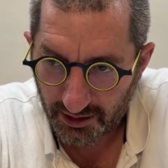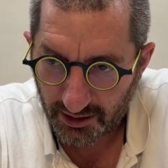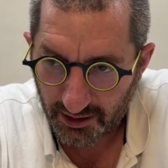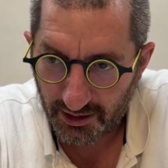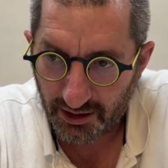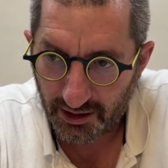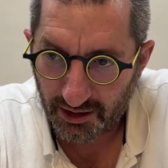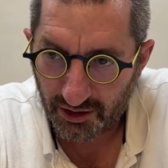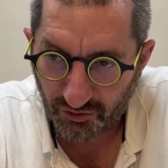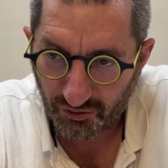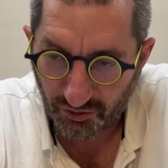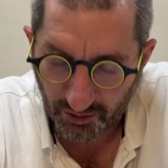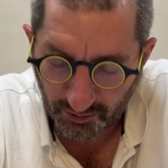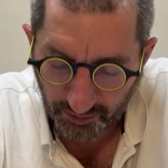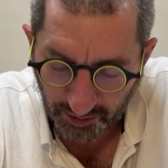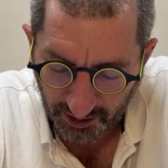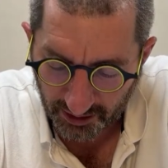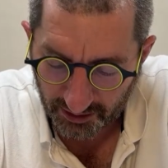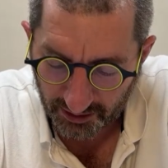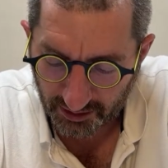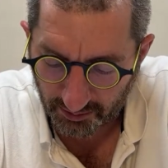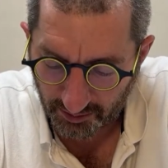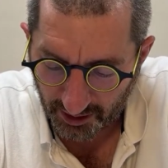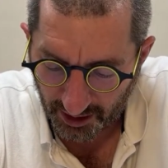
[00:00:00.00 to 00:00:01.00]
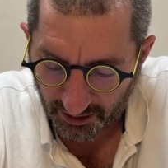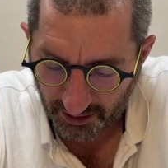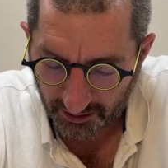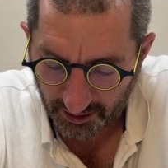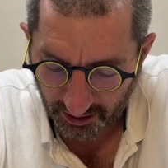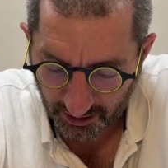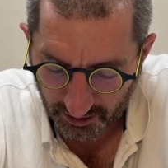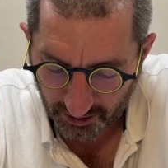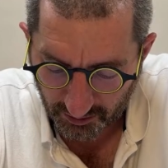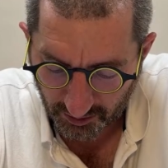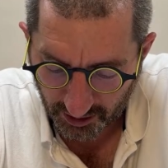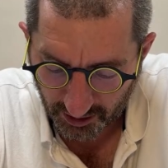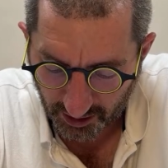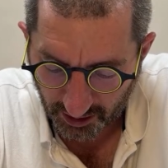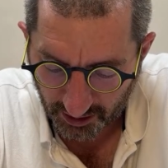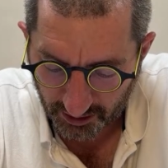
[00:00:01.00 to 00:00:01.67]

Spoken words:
is forbidden to marry. The